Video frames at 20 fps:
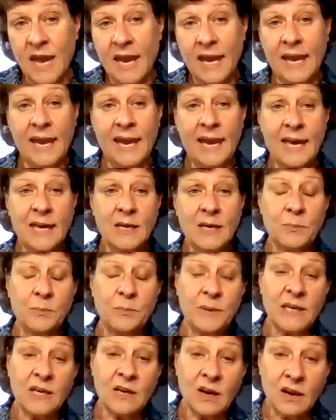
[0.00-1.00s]
And
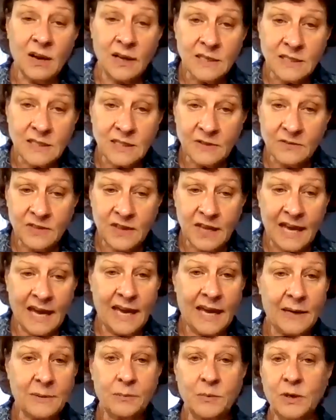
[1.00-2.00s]
because of
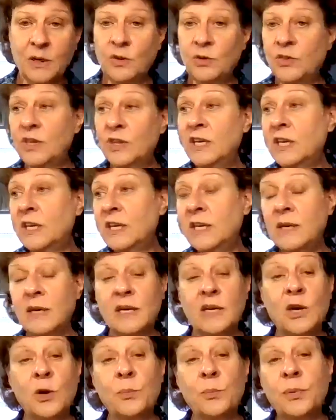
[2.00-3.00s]
that,
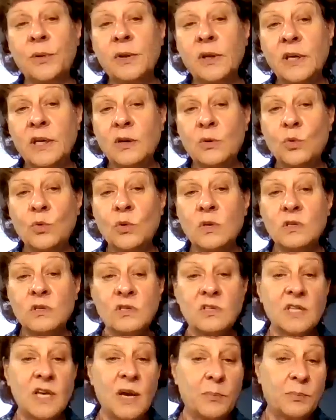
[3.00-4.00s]
the complaint
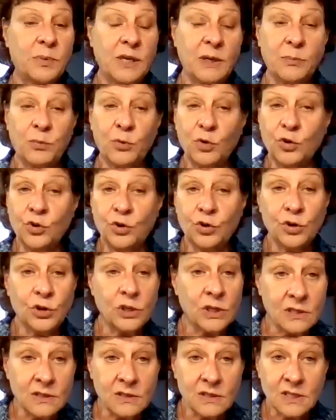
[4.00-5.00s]
was that people
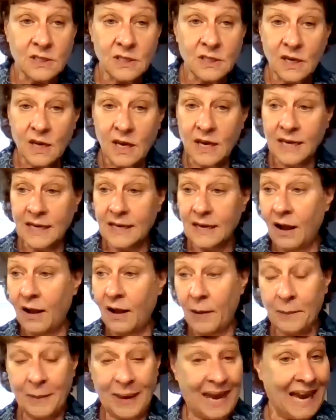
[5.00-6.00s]
couldn't
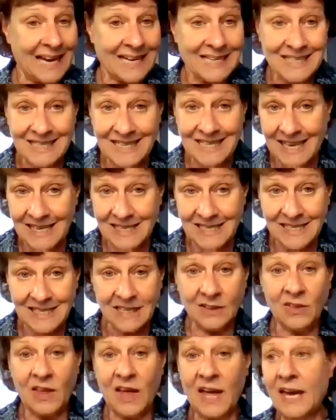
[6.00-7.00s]
access
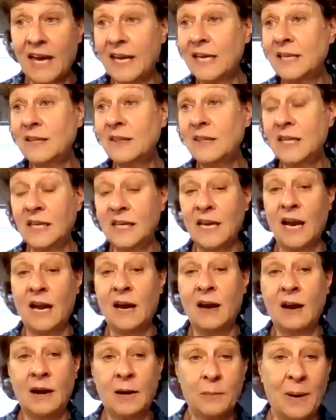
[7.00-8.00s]
the line. The
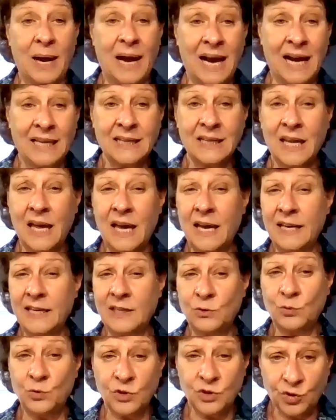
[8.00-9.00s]

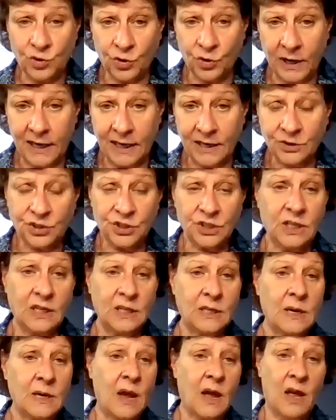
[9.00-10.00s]
online was
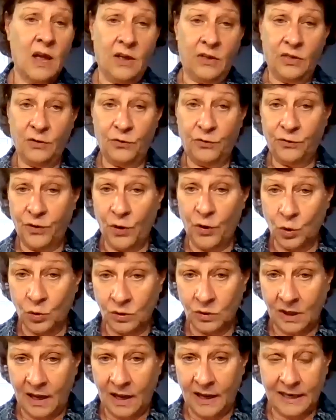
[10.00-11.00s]
crashing. The
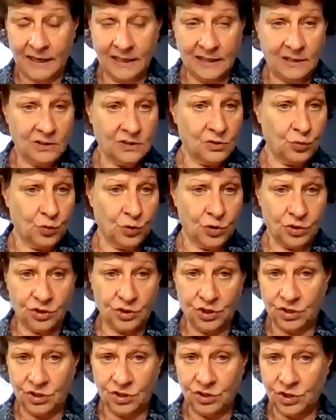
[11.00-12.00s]
phone lines were
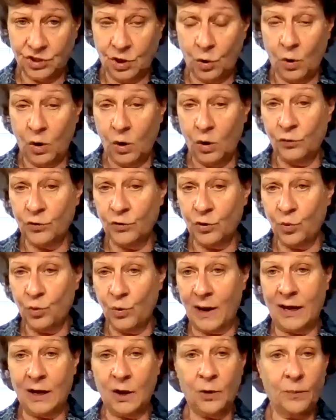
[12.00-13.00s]
just so
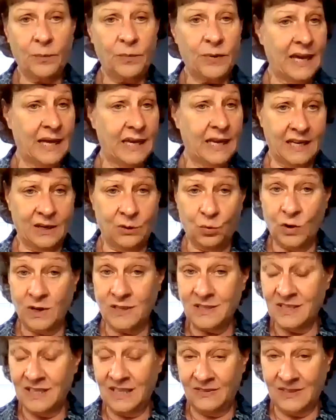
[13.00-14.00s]
overwhelmed that it
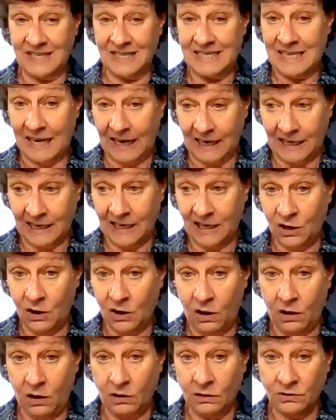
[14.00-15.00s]
wasn't even taking
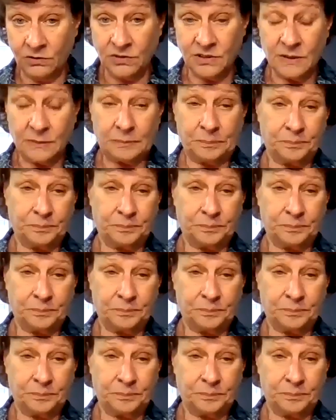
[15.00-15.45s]
calls.